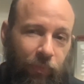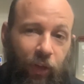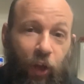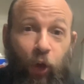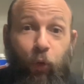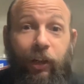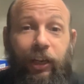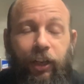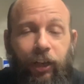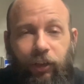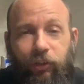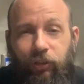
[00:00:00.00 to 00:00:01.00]
ingredient in
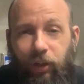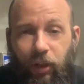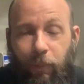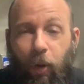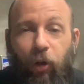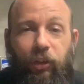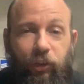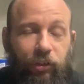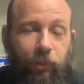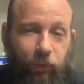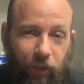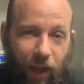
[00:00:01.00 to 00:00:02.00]
it is that's
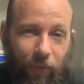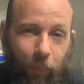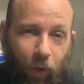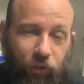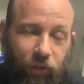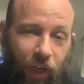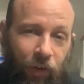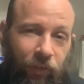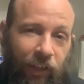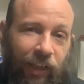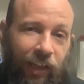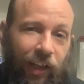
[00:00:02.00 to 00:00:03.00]
going to have the most of
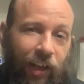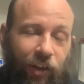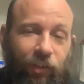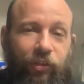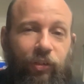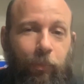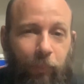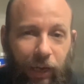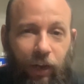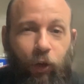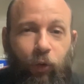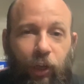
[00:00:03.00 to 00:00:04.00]
is like
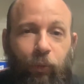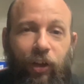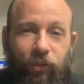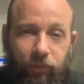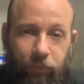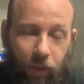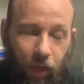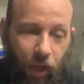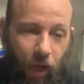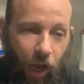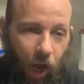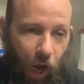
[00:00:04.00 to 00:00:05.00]
an acrylic resin.
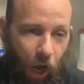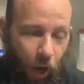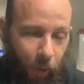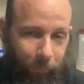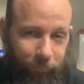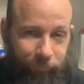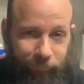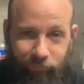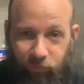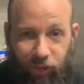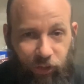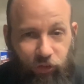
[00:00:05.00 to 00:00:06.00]

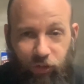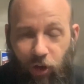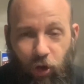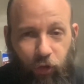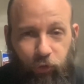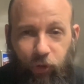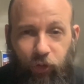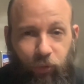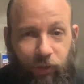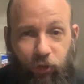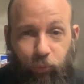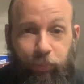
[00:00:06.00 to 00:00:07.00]
This is a long story
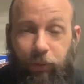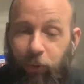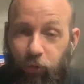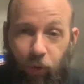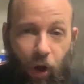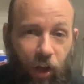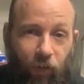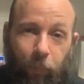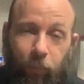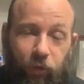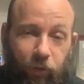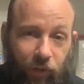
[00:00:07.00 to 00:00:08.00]
short. That's pretty much what all of them
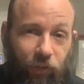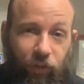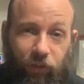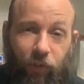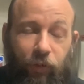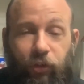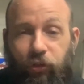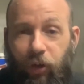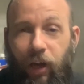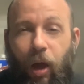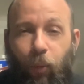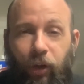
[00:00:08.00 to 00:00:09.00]
consist of to start
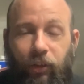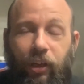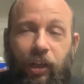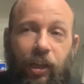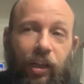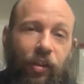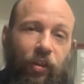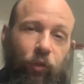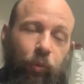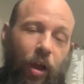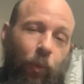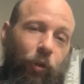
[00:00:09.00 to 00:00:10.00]
out with. This
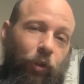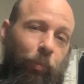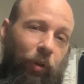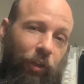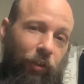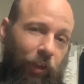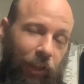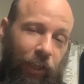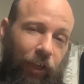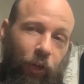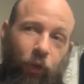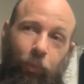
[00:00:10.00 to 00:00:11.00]
way, when you put it in your
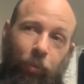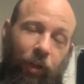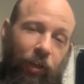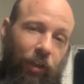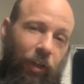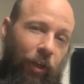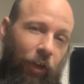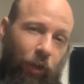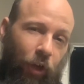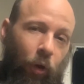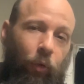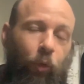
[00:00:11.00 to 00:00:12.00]
clear, you put it in an inner
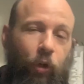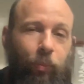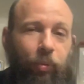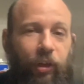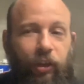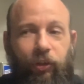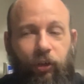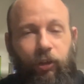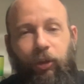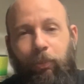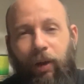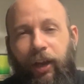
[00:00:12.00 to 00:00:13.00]
coat, or you put it in
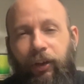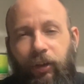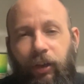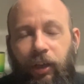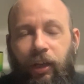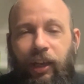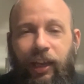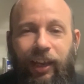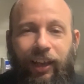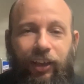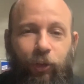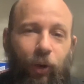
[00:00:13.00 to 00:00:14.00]
your binder,
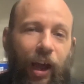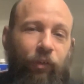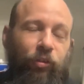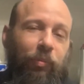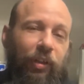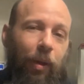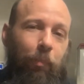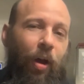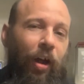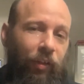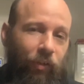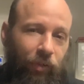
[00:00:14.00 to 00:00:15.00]
you have something that
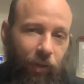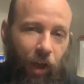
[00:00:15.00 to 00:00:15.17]
bonds.